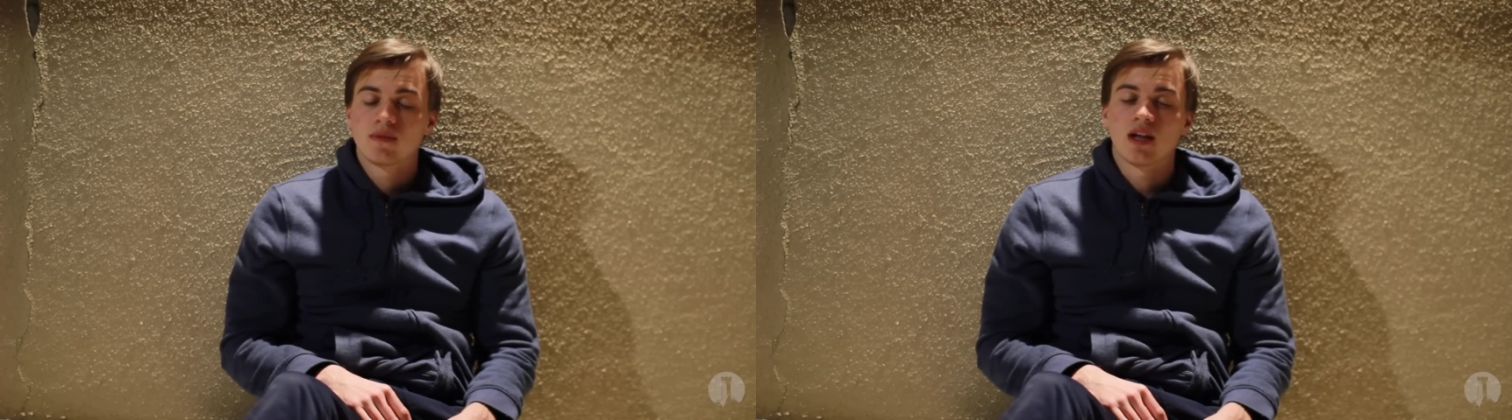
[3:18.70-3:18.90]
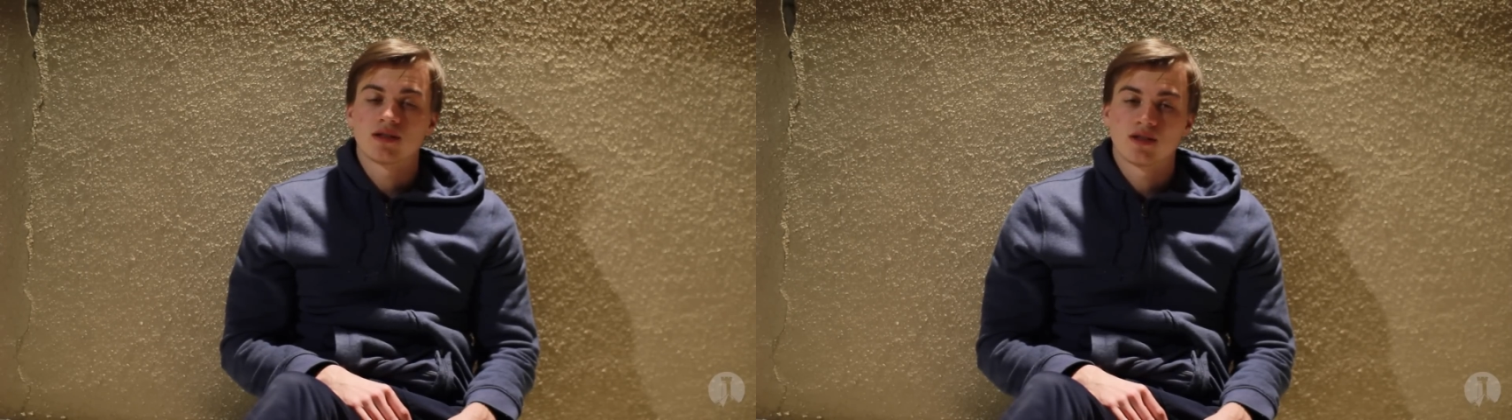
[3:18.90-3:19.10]

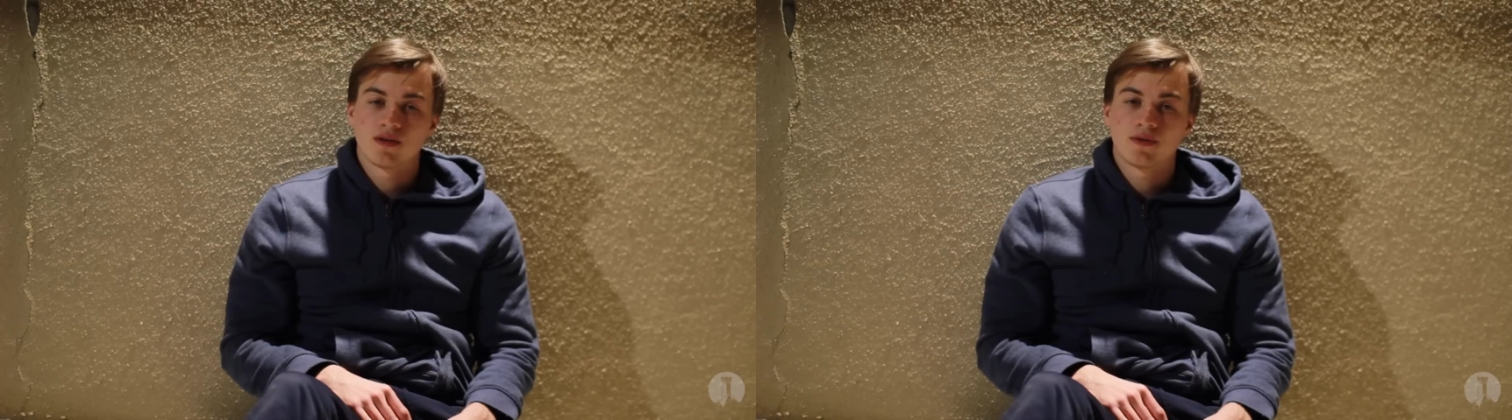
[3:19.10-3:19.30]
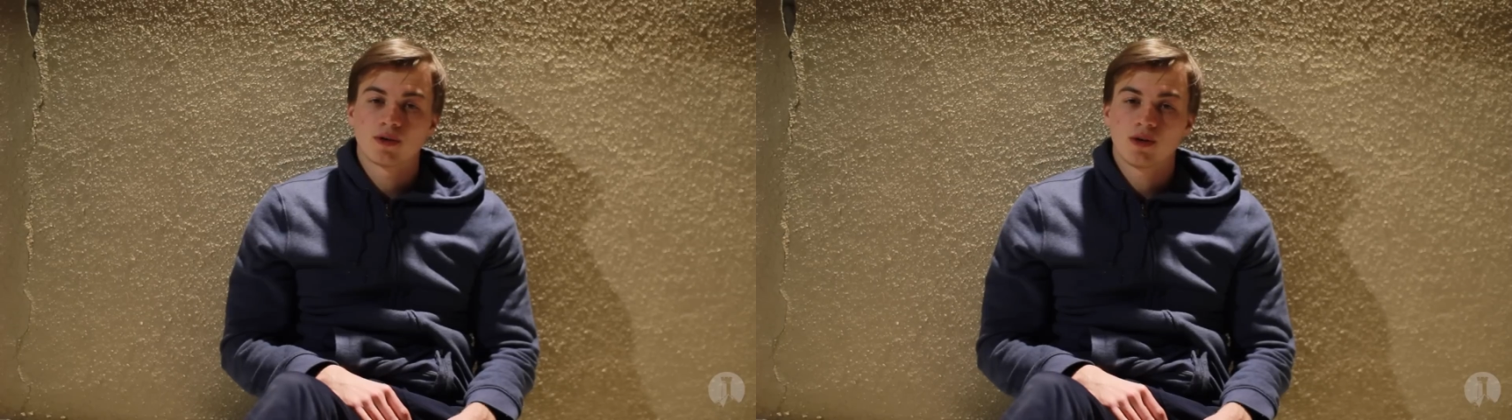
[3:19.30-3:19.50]
That's a
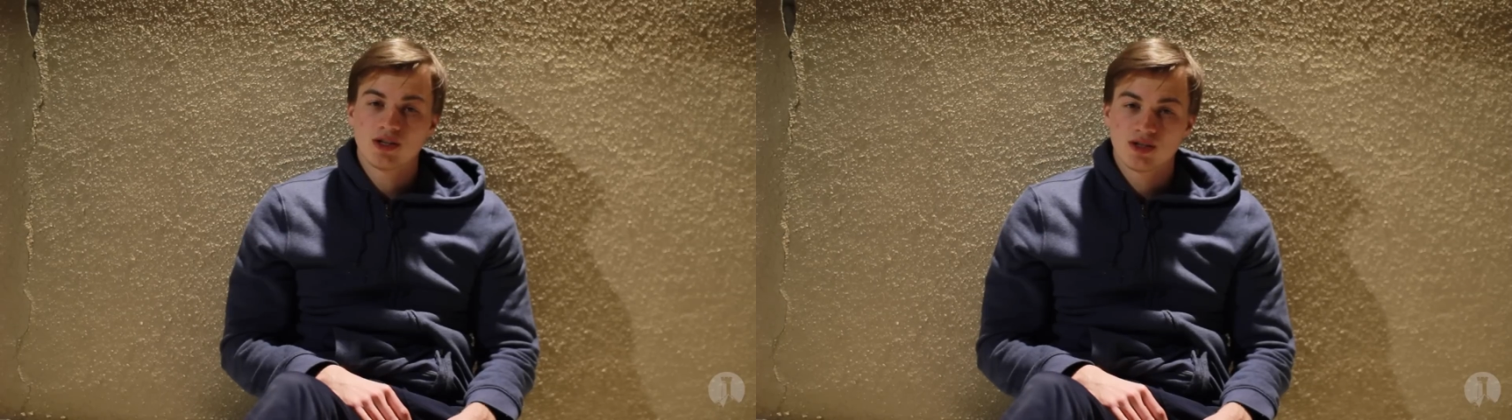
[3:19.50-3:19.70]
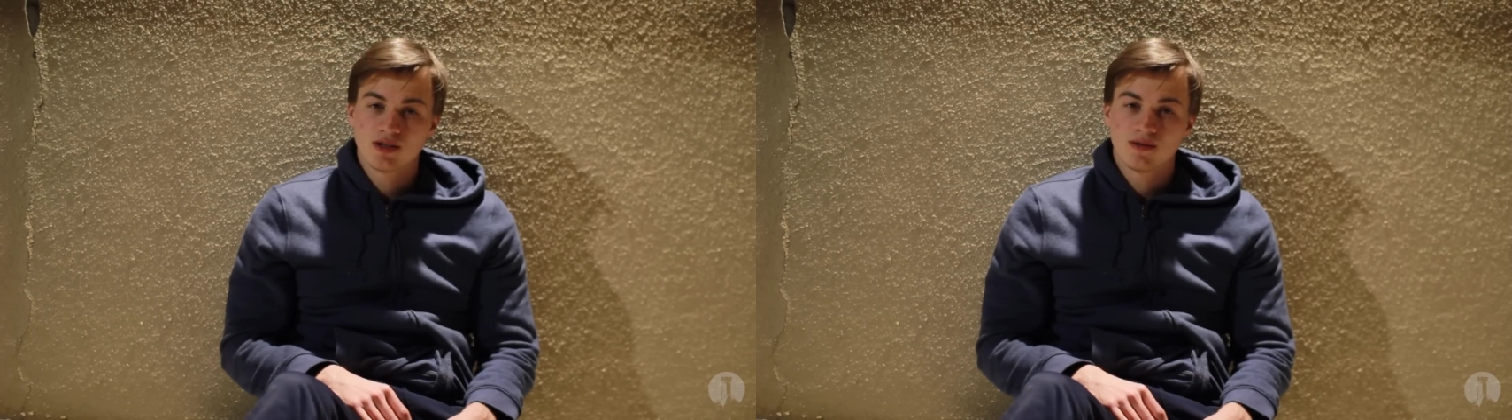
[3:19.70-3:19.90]
different
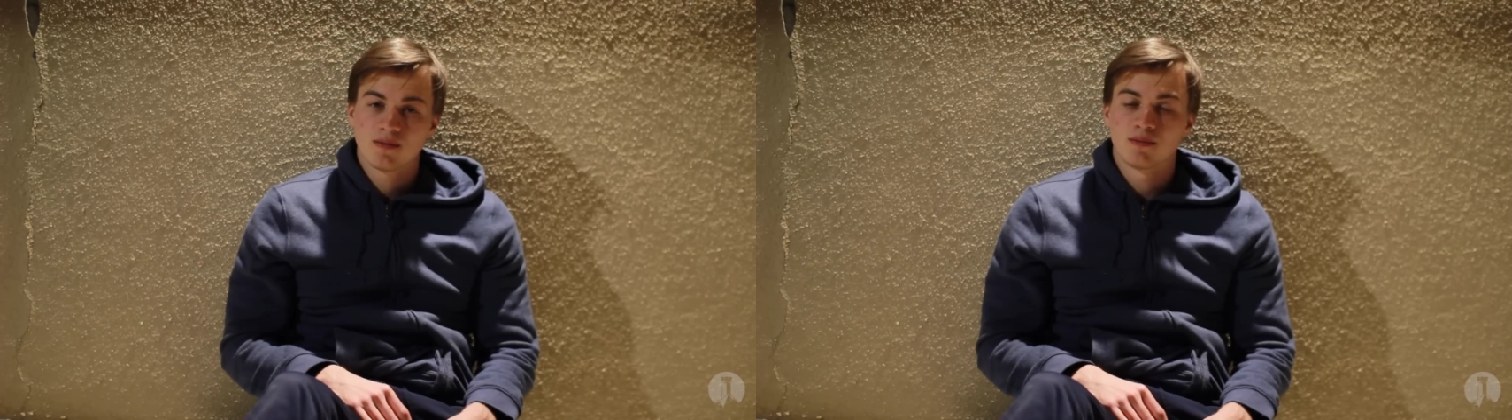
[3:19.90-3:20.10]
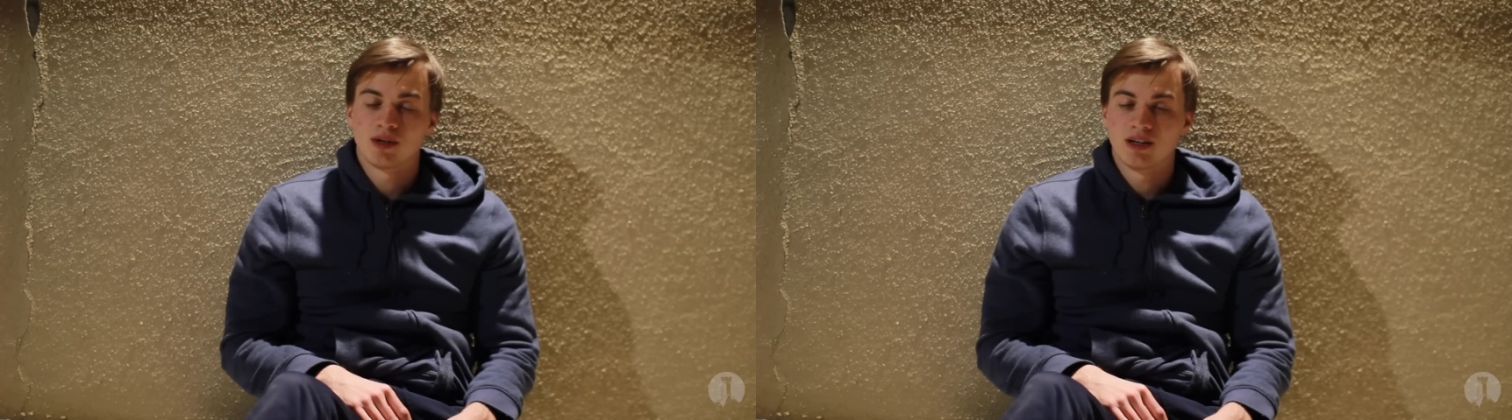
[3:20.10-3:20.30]
question,
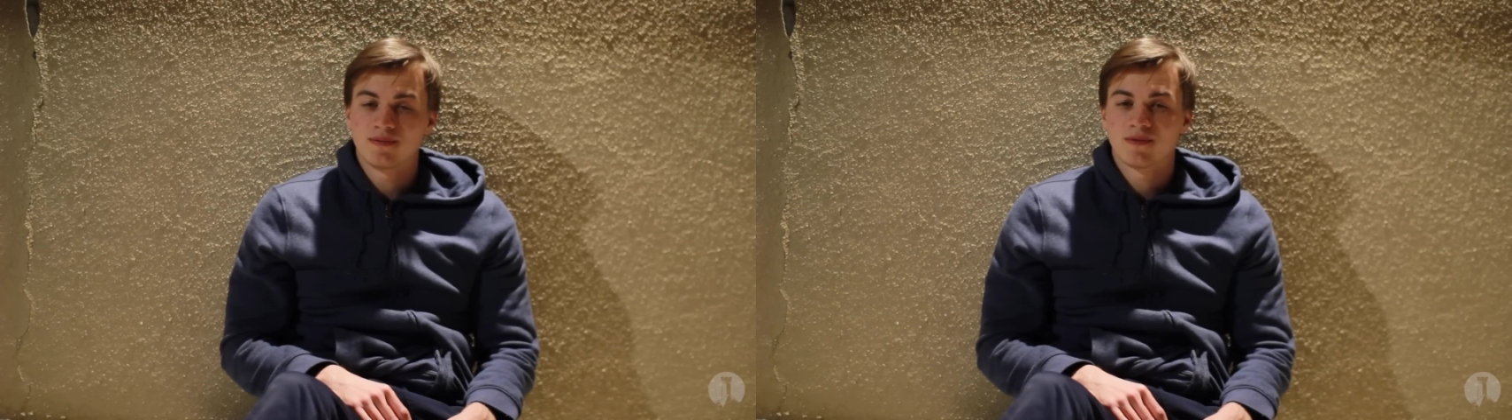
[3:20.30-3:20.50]
but